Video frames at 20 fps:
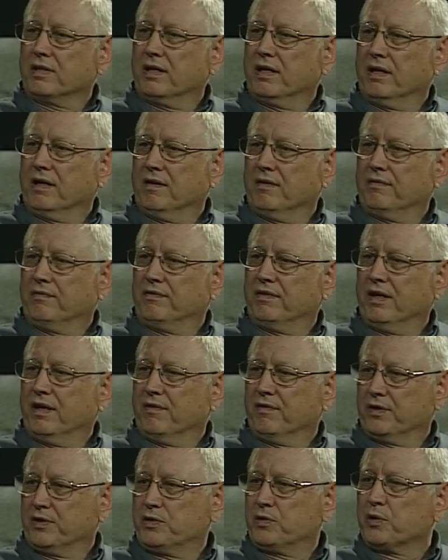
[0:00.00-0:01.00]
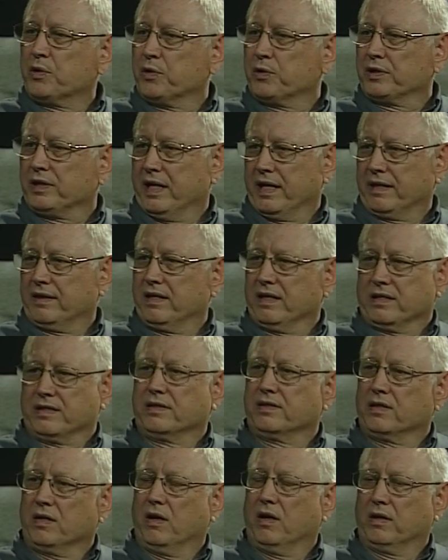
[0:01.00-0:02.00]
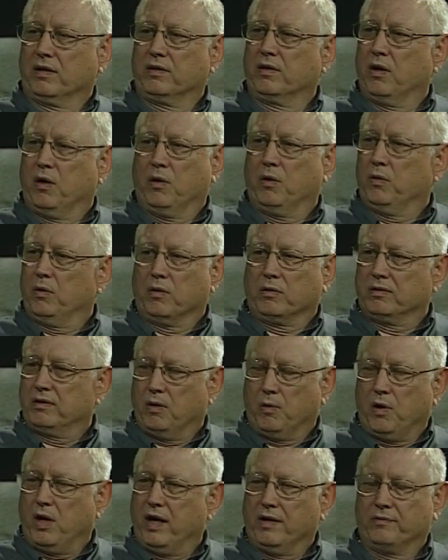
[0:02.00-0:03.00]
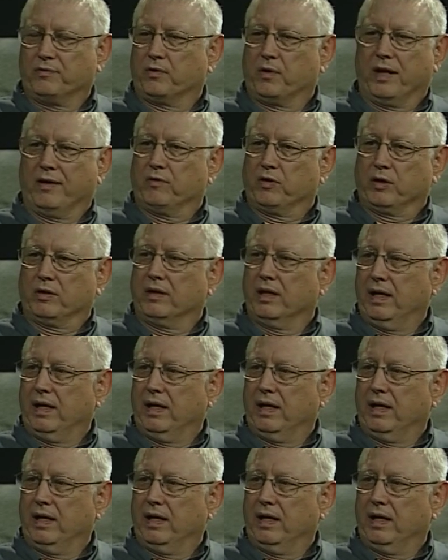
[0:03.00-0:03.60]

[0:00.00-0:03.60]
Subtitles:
of a truth like this go on forever.